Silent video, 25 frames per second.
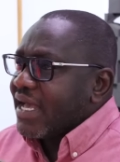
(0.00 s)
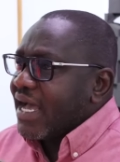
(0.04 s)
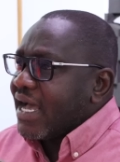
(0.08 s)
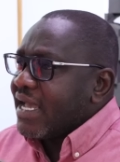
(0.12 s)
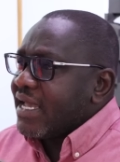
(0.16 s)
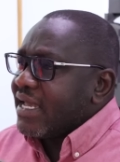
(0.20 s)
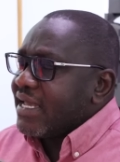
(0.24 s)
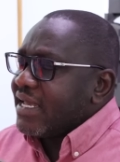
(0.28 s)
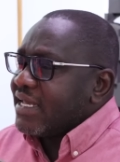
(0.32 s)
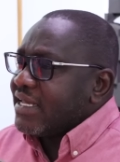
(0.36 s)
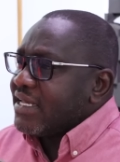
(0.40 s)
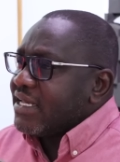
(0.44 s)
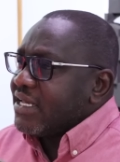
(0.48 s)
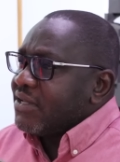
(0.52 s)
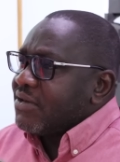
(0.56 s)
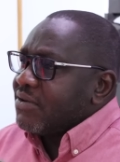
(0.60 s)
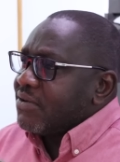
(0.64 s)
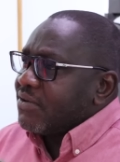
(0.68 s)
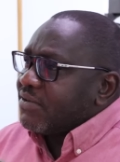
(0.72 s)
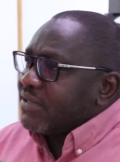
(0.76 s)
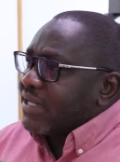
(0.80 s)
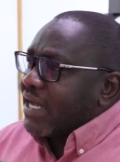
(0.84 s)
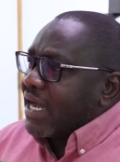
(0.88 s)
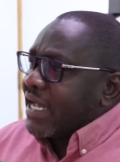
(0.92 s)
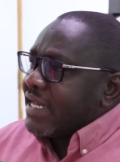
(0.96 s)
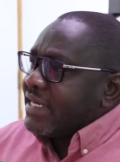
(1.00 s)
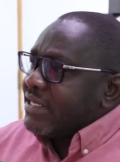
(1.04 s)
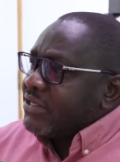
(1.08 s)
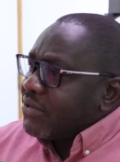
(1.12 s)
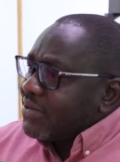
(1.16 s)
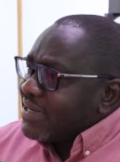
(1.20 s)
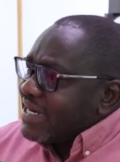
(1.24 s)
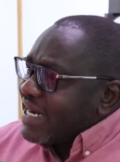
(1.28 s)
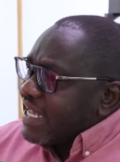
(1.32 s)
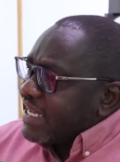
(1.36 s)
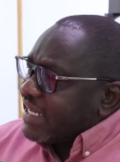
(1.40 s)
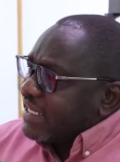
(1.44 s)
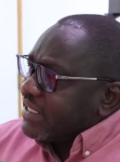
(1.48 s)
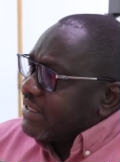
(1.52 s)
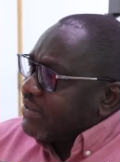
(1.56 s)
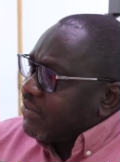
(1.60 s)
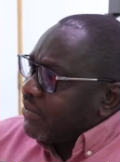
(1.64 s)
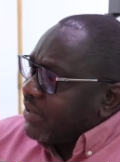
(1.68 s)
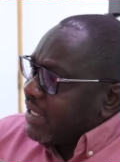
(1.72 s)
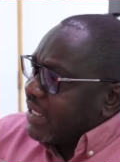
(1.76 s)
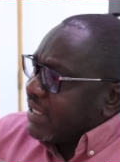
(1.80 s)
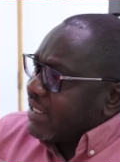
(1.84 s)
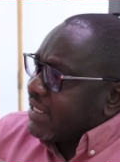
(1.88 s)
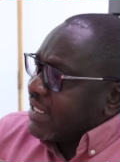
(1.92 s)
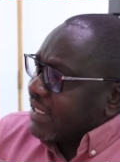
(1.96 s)
I, you know, I don't like the
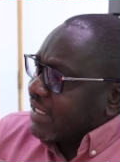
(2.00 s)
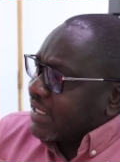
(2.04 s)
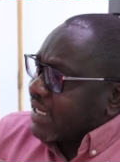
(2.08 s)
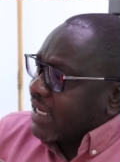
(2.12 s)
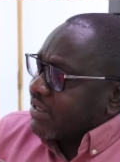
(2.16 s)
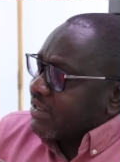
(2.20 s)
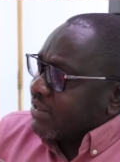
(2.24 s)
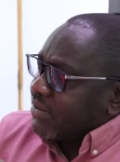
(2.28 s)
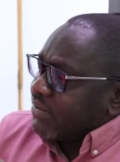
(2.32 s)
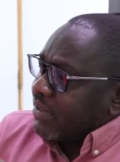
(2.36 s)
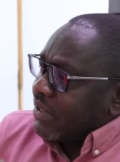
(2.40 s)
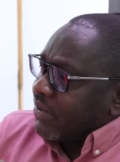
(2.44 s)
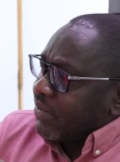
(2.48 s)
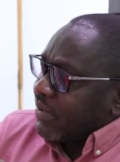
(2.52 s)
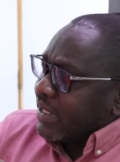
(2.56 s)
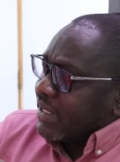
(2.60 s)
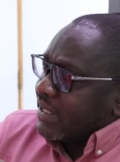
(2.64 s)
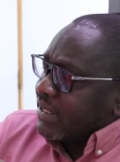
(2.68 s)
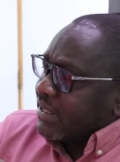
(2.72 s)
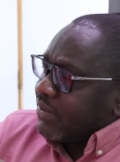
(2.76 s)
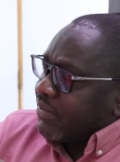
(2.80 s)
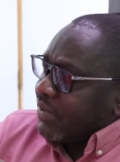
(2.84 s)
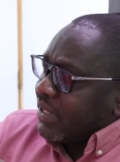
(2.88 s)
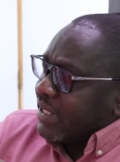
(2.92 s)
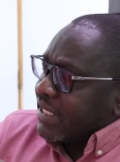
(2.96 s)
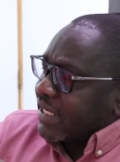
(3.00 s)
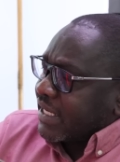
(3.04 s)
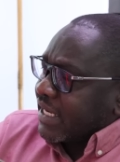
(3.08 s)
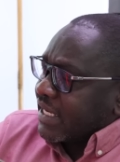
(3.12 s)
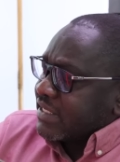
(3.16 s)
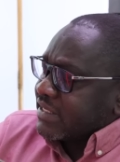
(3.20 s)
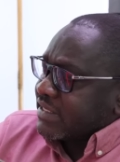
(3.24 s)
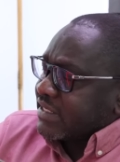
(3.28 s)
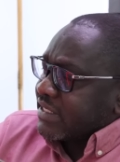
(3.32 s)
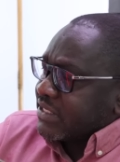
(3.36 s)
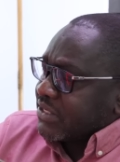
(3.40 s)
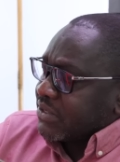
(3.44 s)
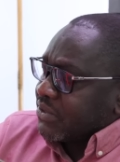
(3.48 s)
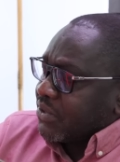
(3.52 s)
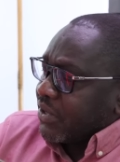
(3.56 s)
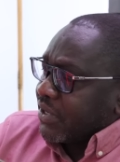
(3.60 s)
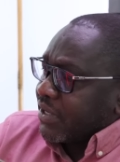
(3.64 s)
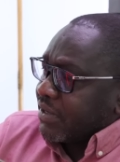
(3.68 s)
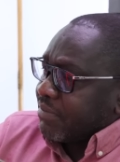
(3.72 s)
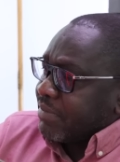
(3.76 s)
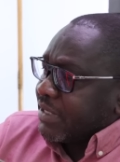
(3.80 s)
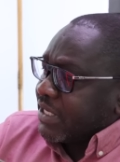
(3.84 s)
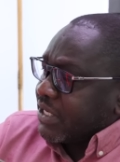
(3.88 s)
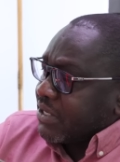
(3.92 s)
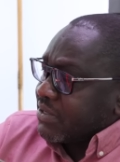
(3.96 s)
way the, the, way, the way the country is
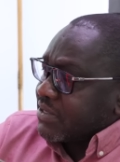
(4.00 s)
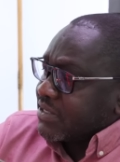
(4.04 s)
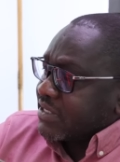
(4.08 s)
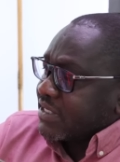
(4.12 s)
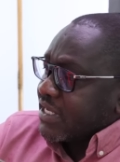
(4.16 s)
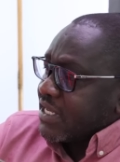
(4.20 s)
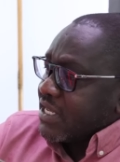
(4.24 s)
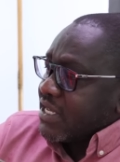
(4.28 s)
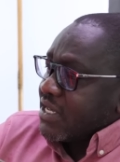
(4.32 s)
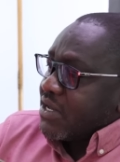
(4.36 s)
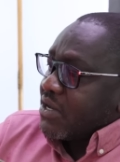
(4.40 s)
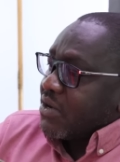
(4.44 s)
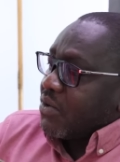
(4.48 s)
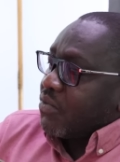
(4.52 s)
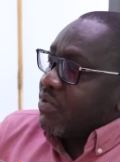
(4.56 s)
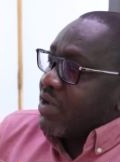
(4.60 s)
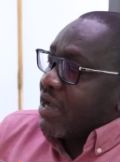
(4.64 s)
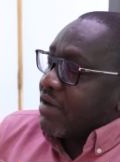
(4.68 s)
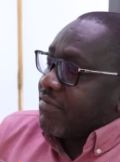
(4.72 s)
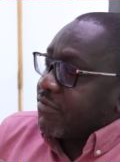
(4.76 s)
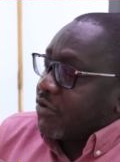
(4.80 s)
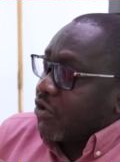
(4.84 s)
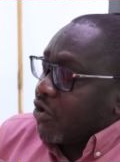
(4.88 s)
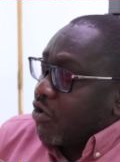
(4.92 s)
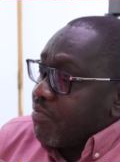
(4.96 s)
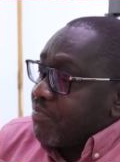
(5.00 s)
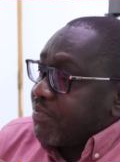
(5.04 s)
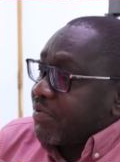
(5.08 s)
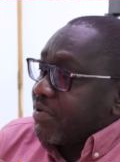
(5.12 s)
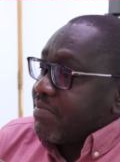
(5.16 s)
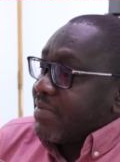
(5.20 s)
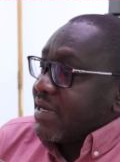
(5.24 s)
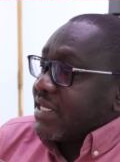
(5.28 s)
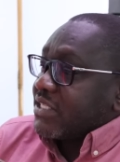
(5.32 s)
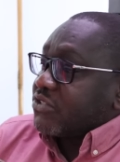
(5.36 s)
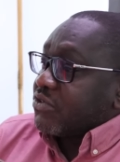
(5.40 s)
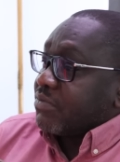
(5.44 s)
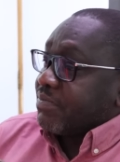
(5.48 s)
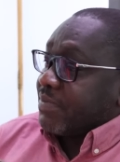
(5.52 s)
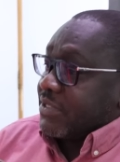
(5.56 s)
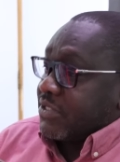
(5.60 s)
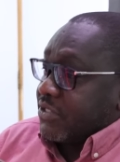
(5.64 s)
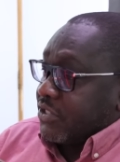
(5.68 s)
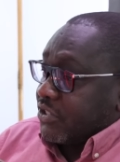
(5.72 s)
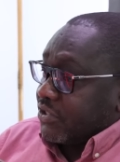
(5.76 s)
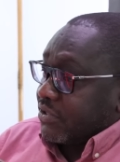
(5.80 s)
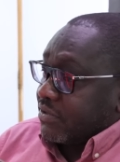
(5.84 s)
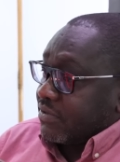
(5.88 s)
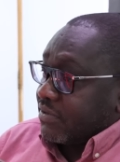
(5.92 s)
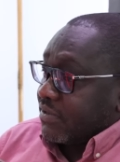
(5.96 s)
going because we have compromised
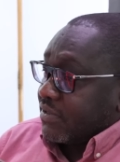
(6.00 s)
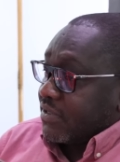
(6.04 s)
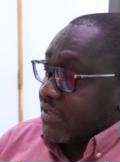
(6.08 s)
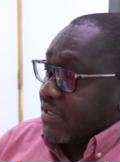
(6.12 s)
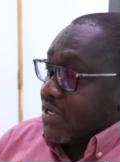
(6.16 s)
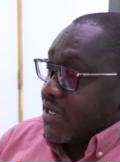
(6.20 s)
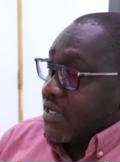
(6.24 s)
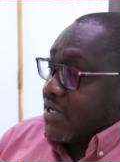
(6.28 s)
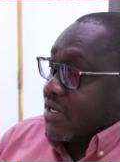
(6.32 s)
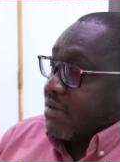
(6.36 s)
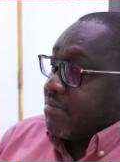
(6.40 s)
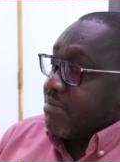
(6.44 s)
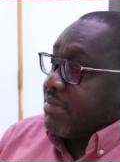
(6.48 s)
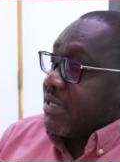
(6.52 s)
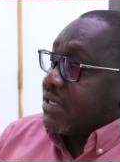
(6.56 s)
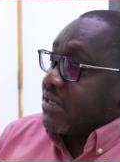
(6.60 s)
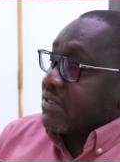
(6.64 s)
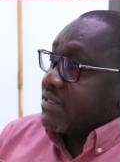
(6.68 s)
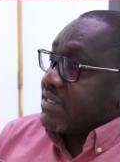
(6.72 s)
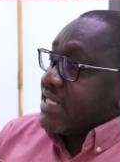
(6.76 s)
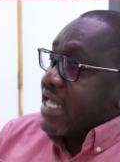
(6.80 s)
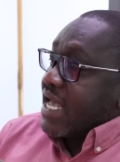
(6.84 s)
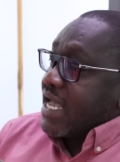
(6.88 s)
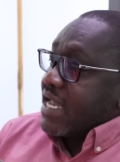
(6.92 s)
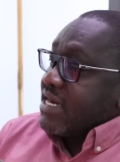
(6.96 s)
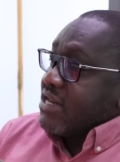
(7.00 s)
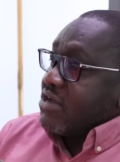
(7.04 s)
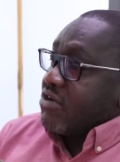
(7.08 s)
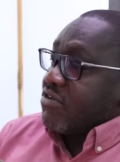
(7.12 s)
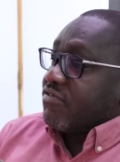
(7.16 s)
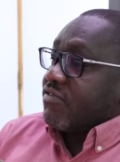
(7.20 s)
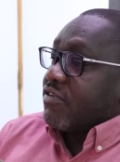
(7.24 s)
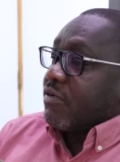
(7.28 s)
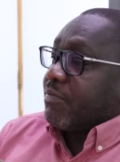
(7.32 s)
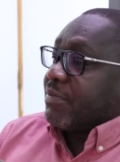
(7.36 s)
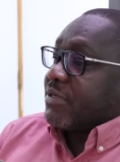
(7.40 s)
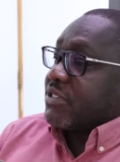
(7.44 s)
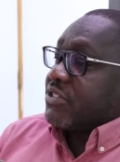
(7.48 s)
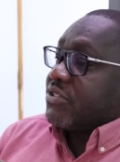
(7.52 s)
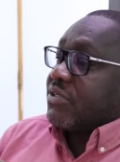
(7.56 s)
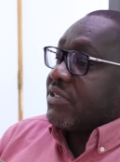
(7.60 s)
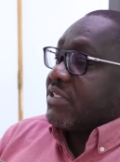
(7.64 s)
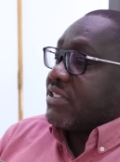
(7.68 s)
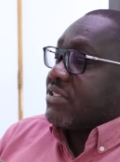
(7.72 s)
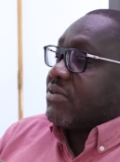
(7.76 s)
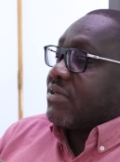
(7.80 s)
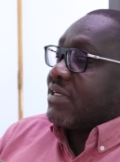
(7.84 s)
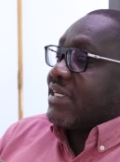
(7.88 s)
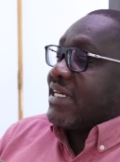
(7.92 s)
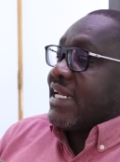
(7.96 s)
opposition because the idea of opposition
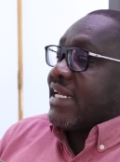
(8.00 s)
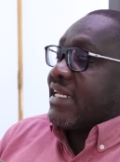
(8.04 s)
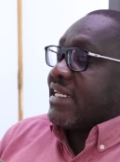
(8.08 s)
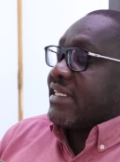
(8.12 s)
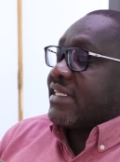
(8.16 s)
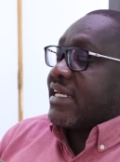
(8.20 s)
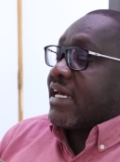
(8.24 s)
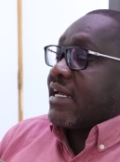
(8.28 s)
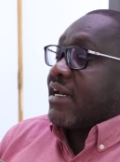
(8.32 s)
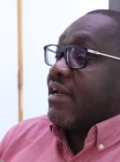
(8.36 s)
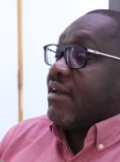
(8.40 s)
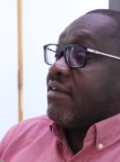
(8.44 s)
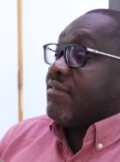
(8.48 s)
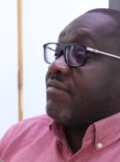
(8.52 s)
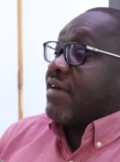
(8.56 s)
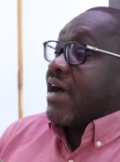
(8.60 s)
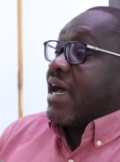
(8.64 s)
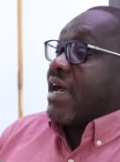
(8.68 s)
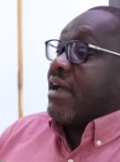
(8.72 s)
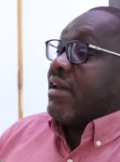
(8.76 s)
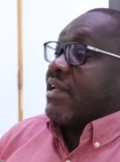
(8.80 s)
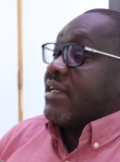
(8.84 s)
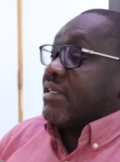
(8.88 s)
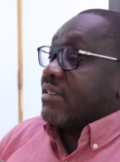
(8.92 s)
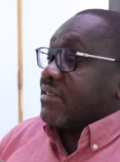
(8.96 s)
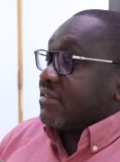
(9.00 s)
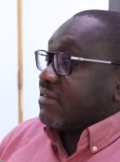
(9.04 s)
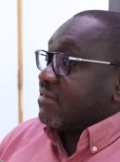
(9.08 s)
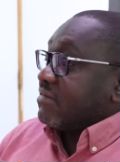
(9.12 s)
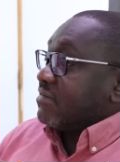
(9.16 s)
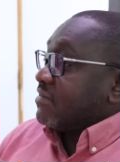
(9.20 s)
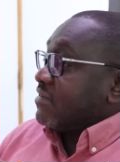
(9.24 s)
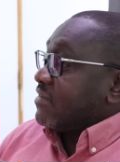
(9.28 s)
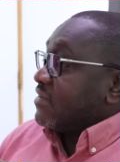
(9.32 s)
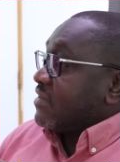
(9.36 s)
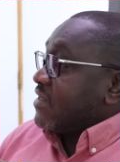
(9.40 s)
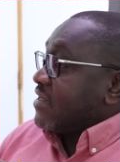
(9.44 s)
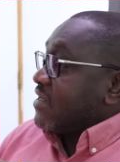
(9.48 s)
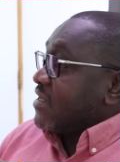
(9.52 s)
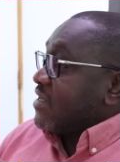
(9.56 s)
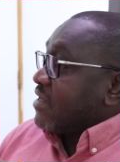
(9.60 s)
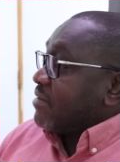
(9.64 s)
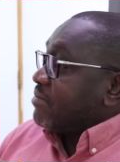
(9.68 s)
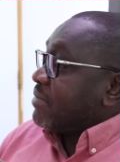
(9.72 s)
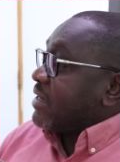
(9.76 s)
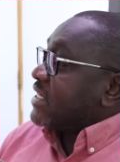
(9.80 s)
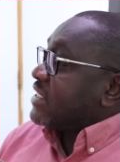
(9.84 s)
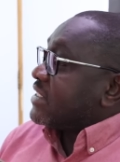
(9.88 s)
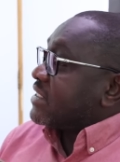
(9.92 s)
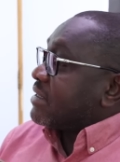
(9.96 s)
is not necessarily violence,
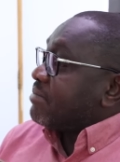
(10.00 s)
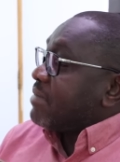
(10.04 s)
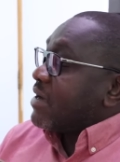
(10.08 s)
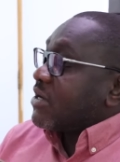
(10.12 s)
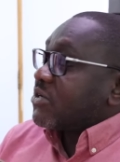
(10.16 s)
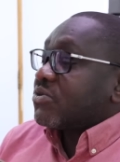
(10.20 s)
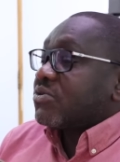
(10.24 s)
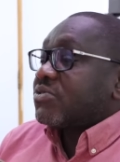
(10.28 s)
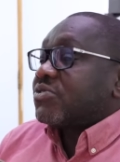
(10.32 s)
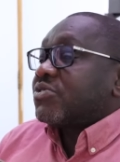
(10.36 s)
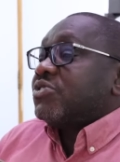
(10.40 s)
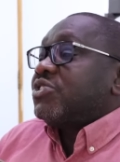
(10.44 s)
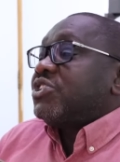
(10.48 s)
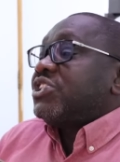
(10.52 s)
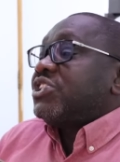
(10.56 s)
but it's about also